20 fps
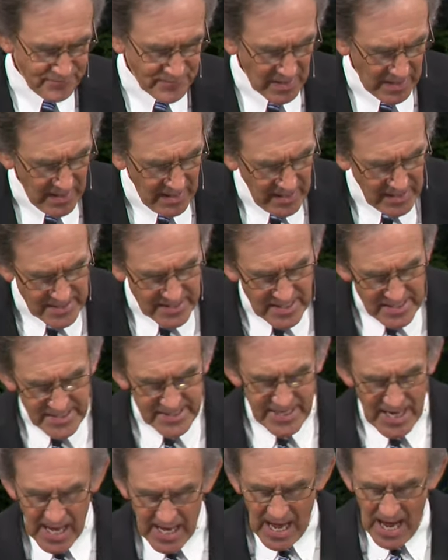It says
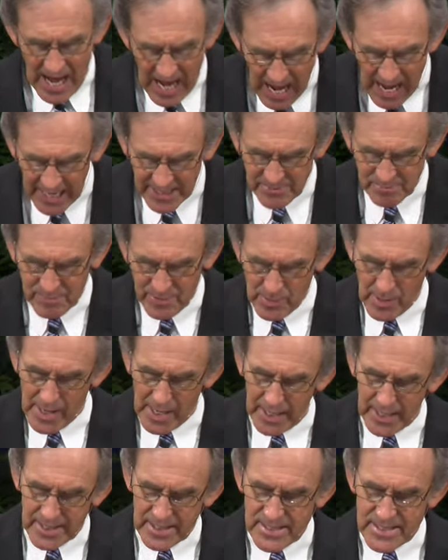they had
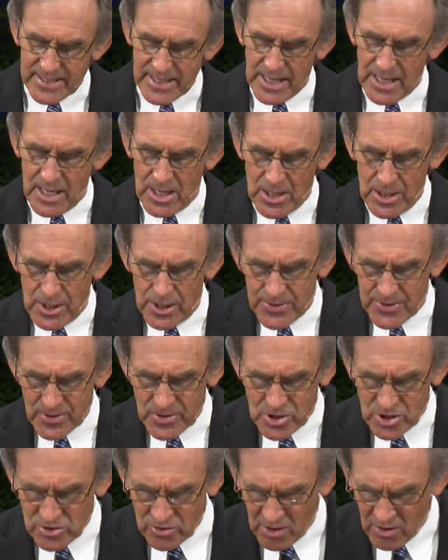prayed as they heard the
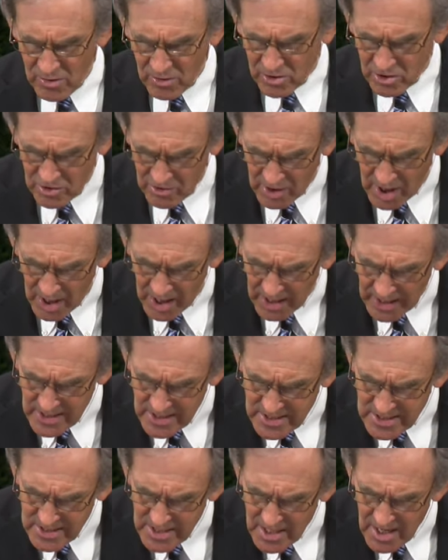strong
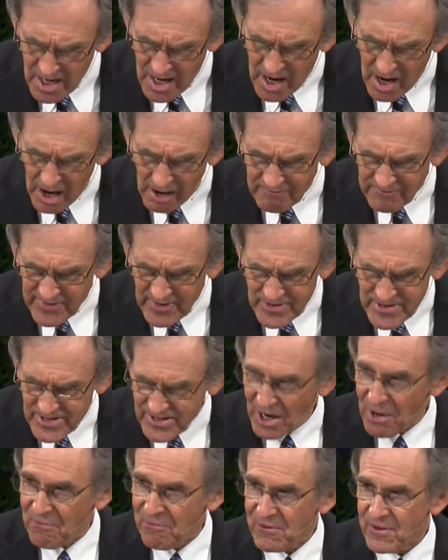cries of the
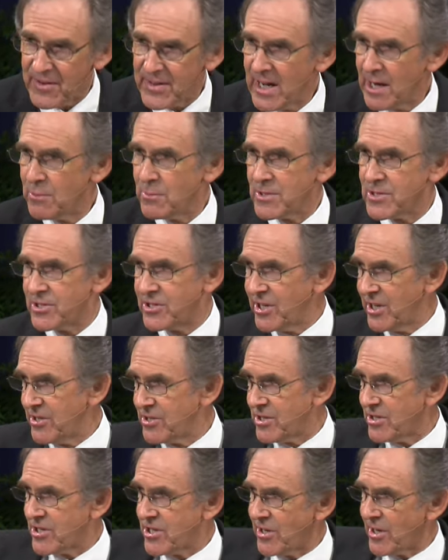sufferer. That was
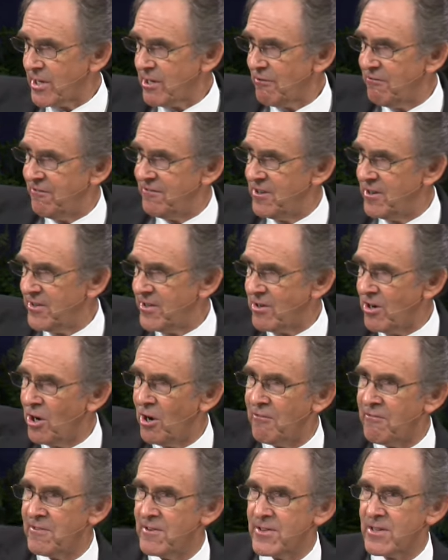Jesus a little further
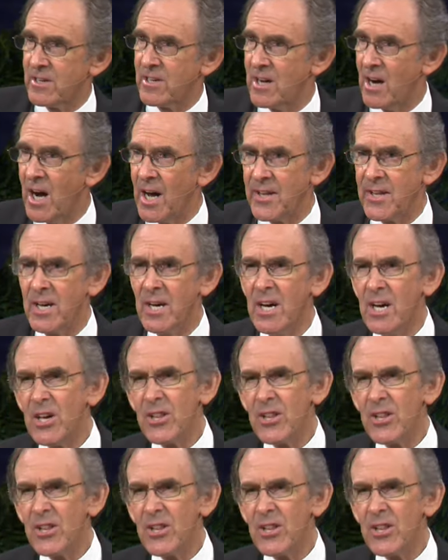over in the garden.